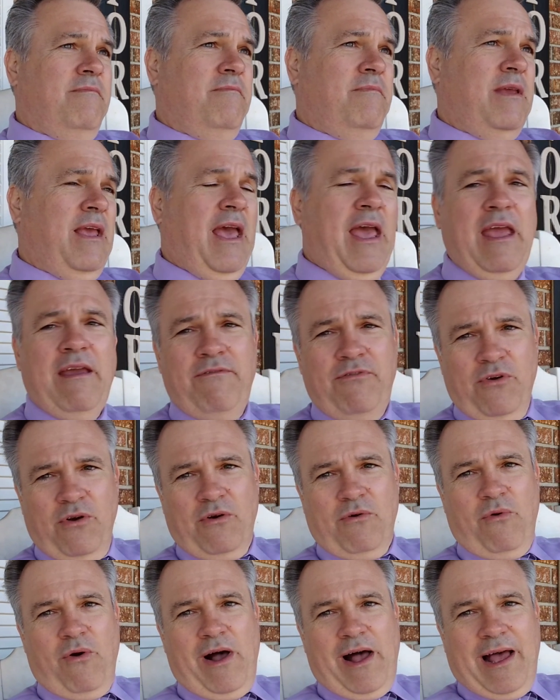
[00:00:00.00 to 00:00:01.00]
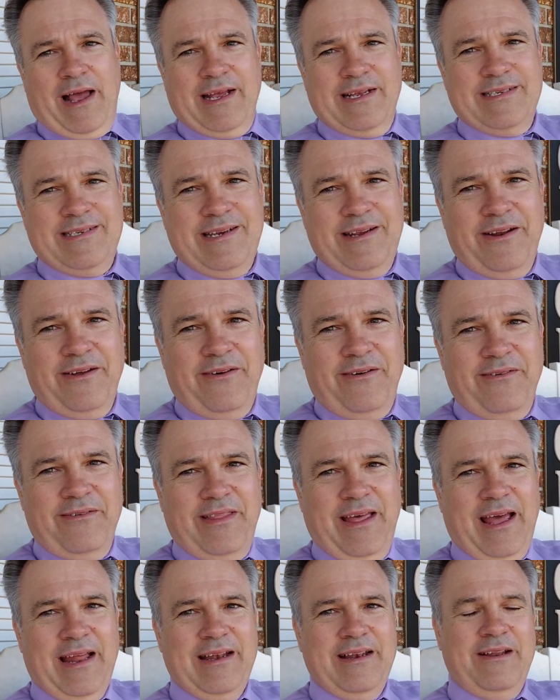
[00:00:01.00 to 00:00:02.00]
Behavior-wise,
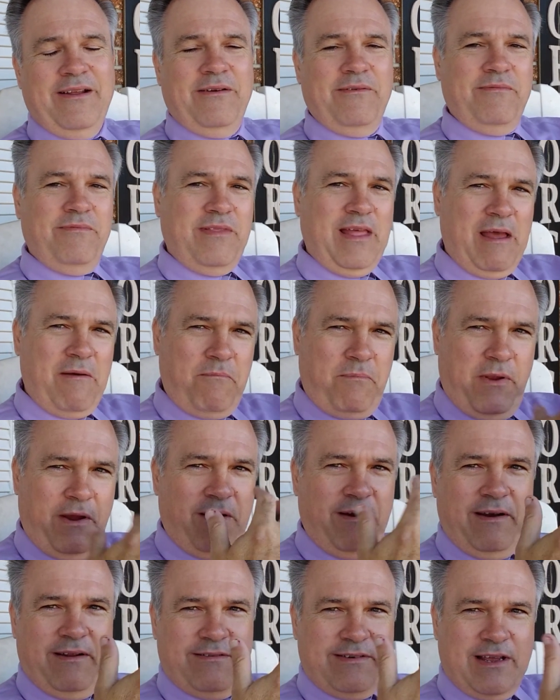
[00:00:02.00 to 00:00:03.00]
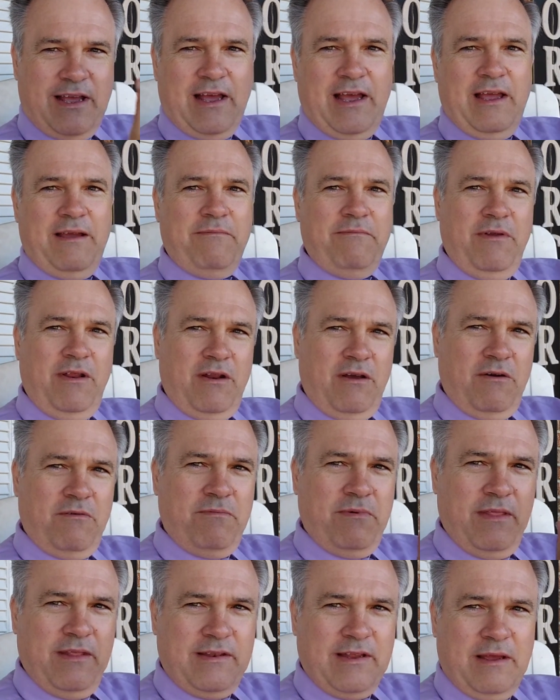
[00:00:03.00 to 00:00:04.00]
that period of time,
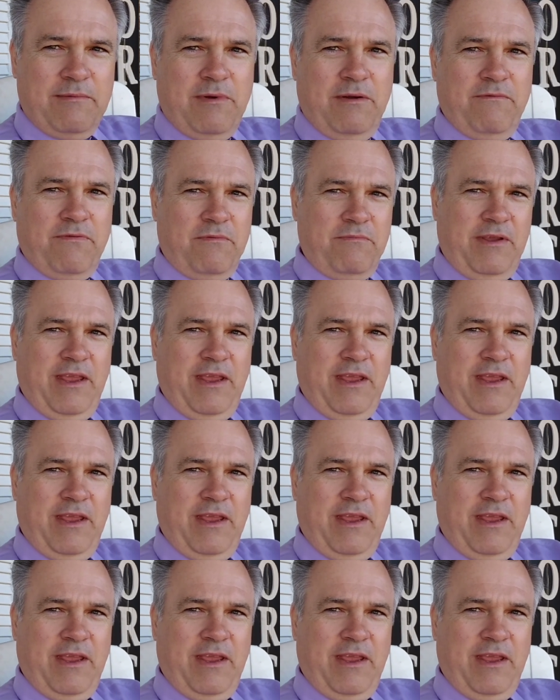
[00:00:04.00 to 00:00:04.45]
by the time I'm from